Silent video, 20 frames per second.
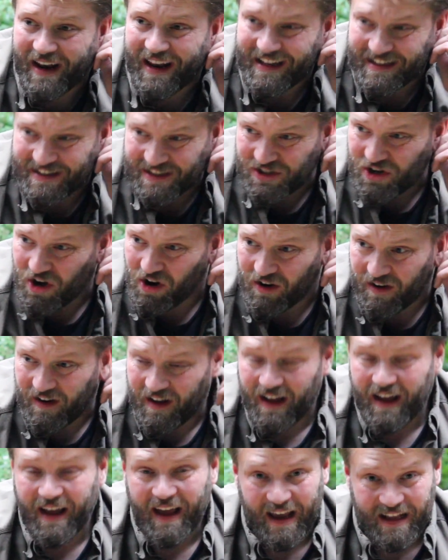And it's not
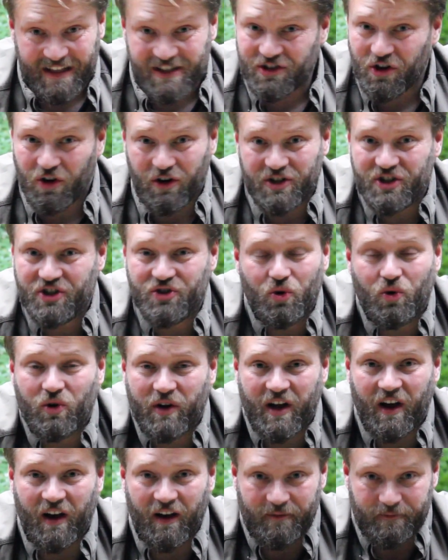a
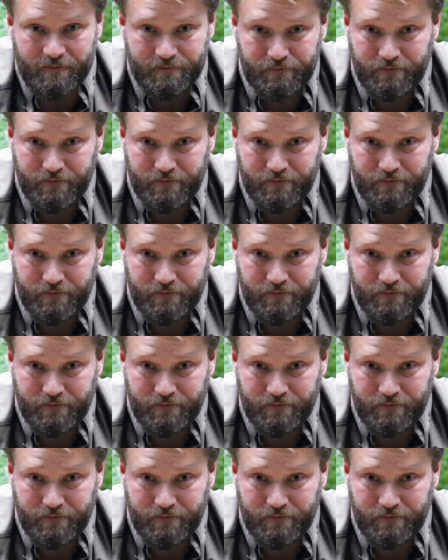shortcut.